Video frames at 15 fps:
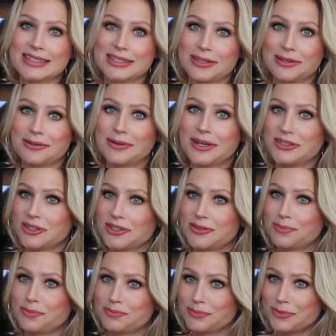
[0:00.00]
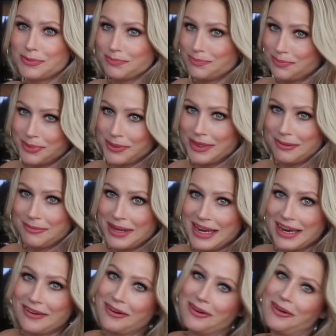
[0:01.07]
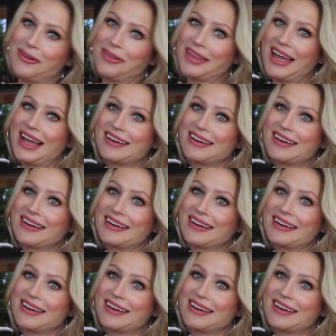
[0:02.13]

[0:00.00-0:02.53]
so I just put them here on the